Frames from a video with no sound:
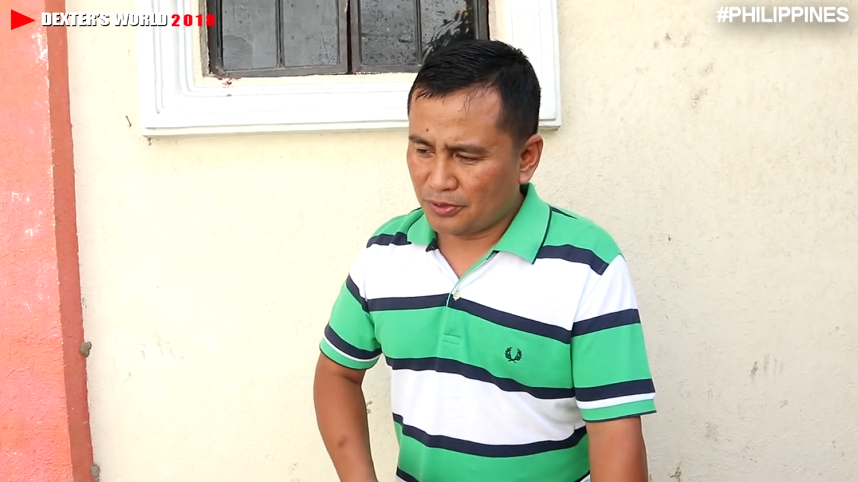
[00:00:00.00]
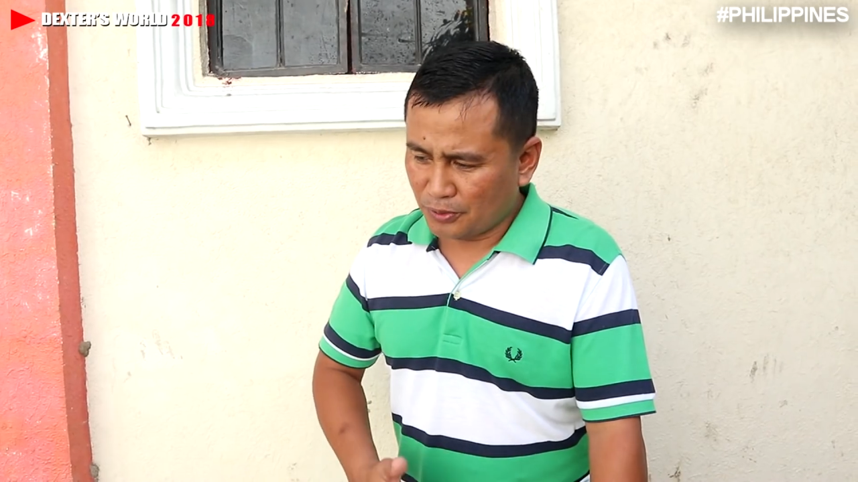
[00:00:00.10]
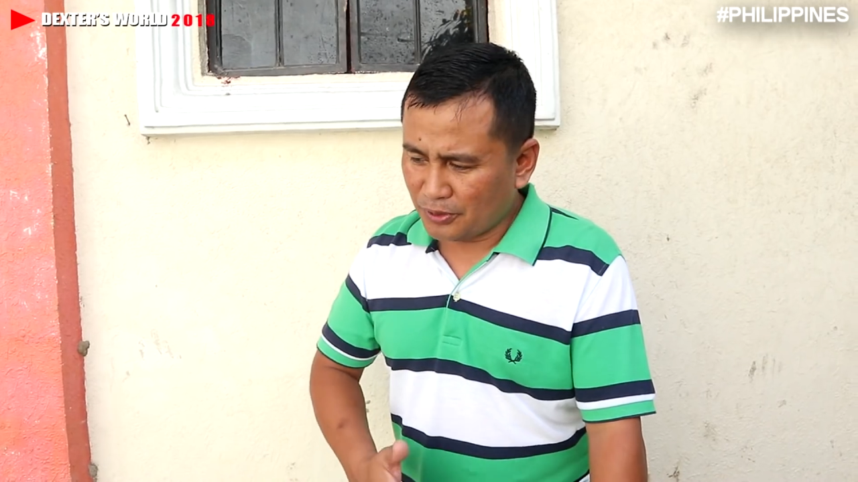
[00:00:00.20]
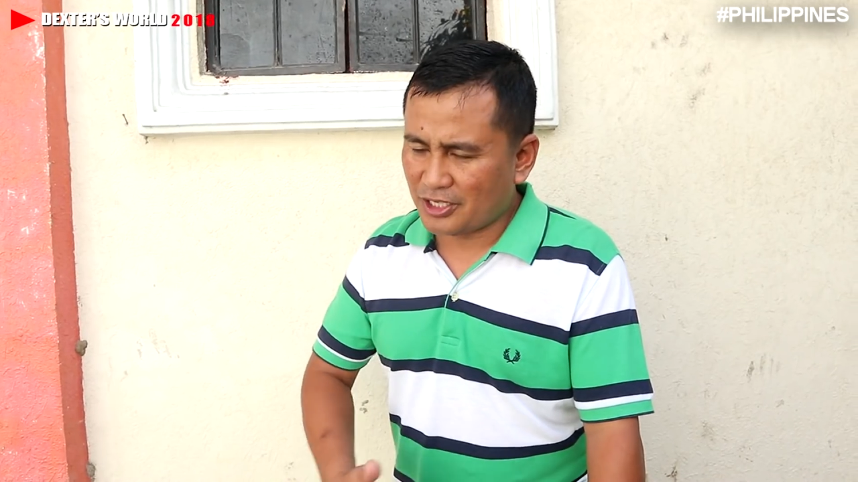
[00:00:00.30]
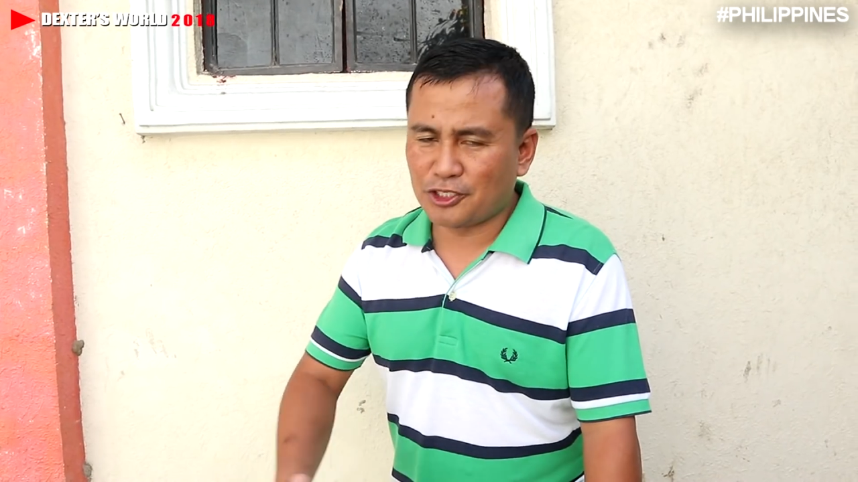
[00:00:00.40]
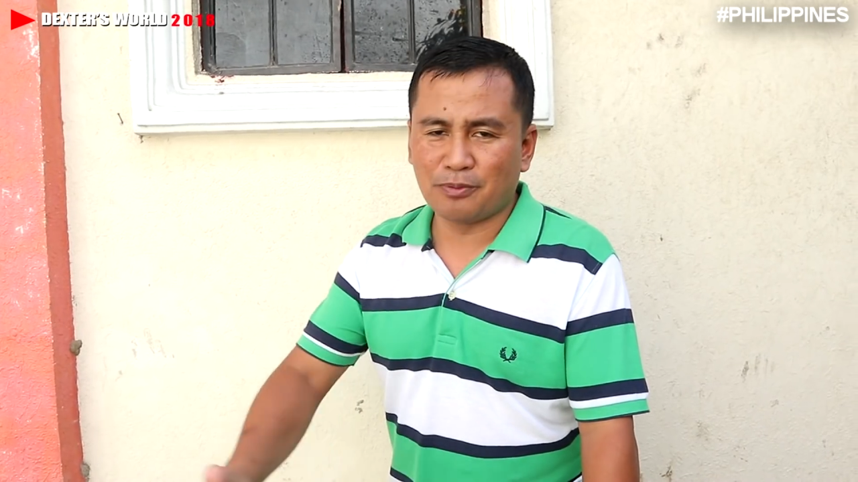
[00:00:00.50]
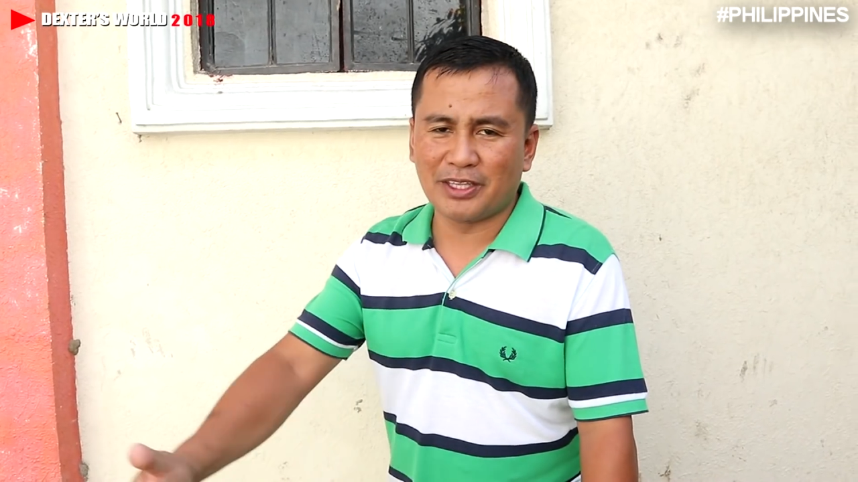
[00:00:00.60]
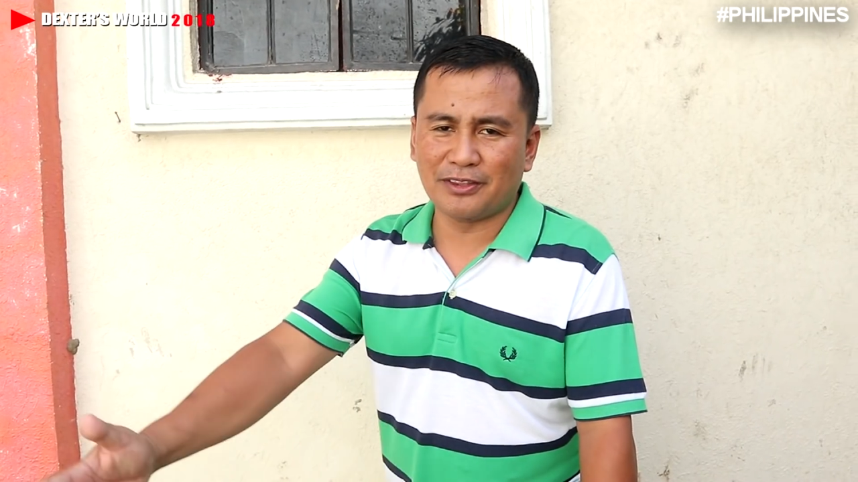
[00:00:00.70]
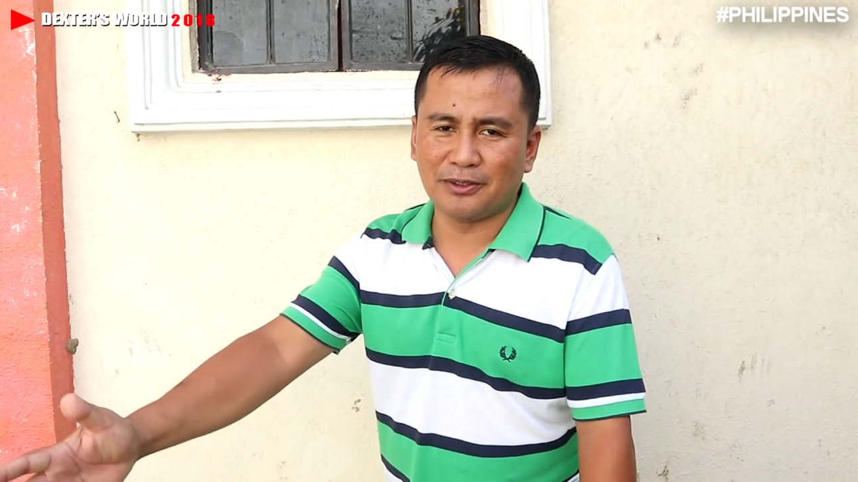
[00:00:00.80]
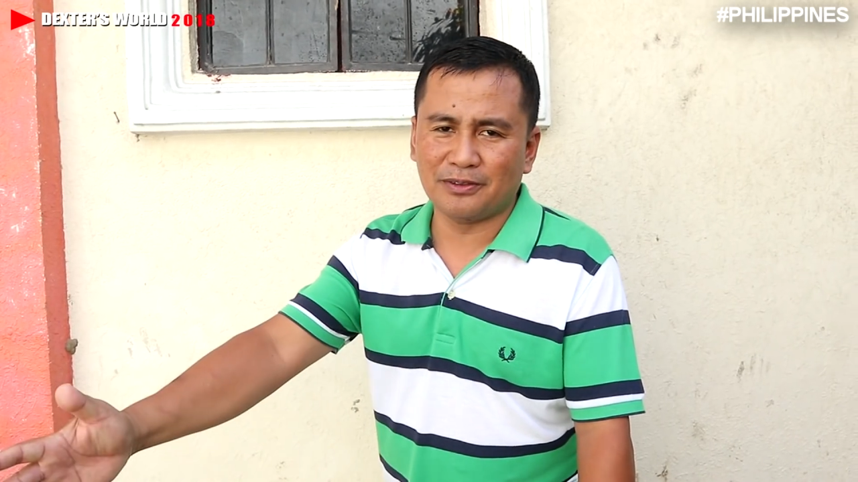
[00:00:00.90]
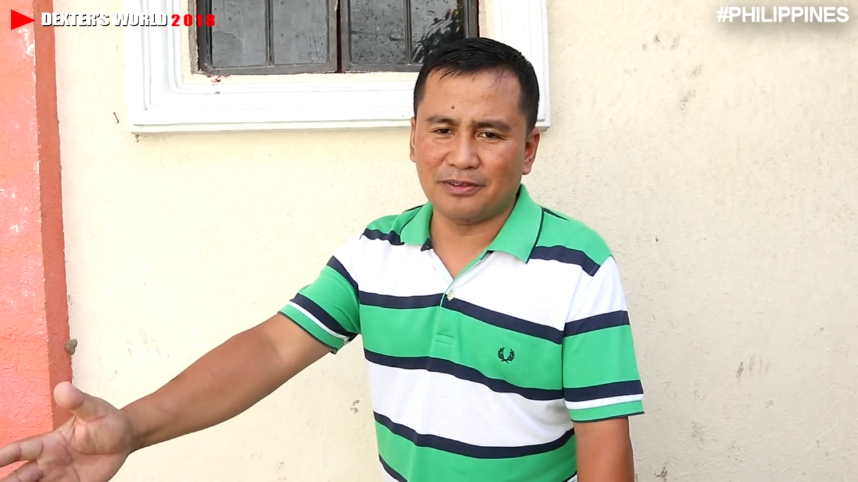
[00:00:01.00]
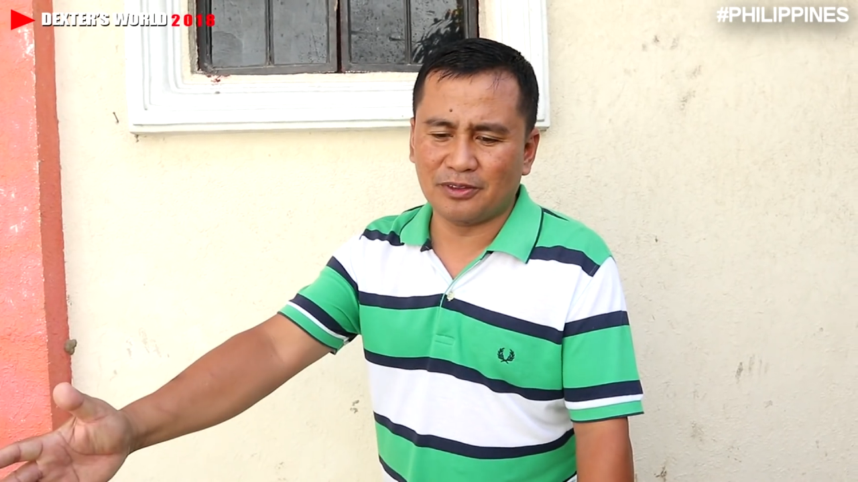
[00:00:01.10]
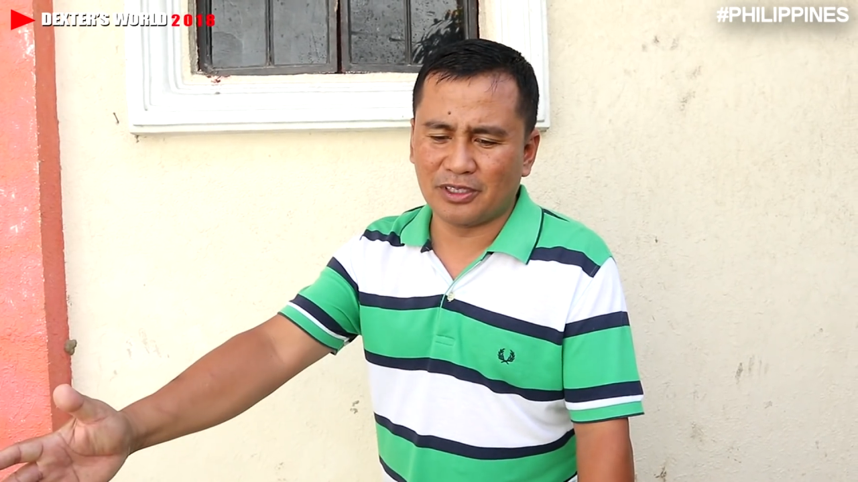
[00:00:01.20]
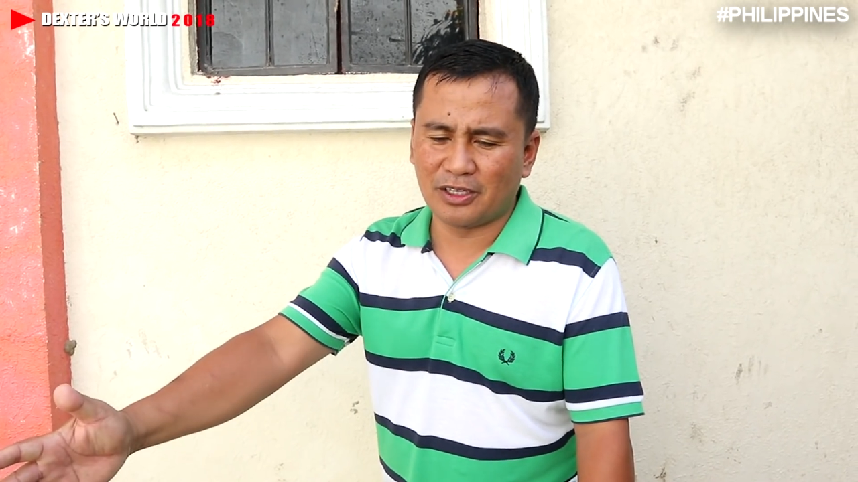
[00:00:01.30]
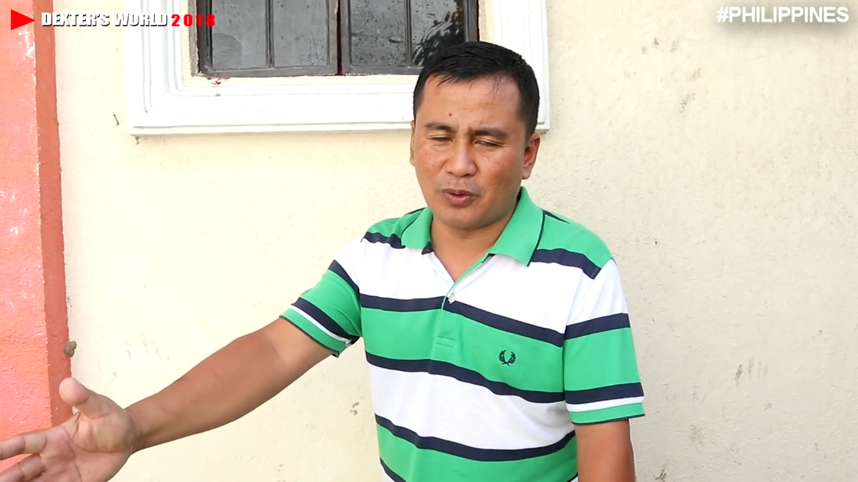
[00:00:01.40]
through this method.
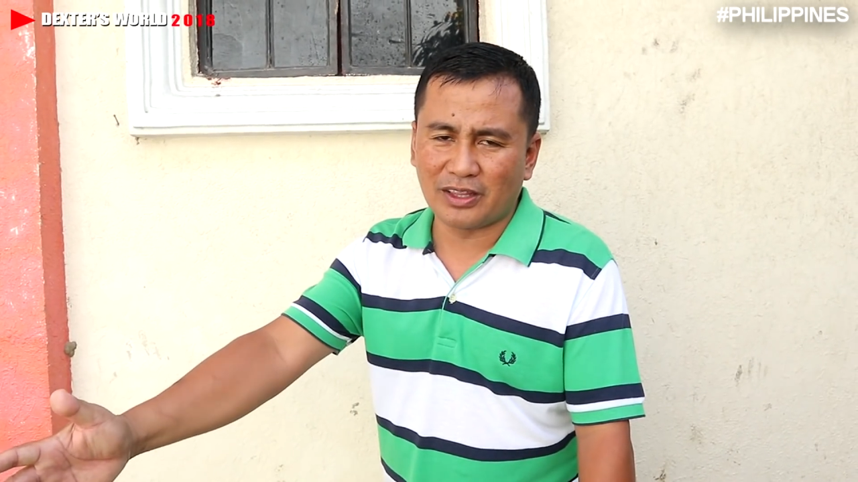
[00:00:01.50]
And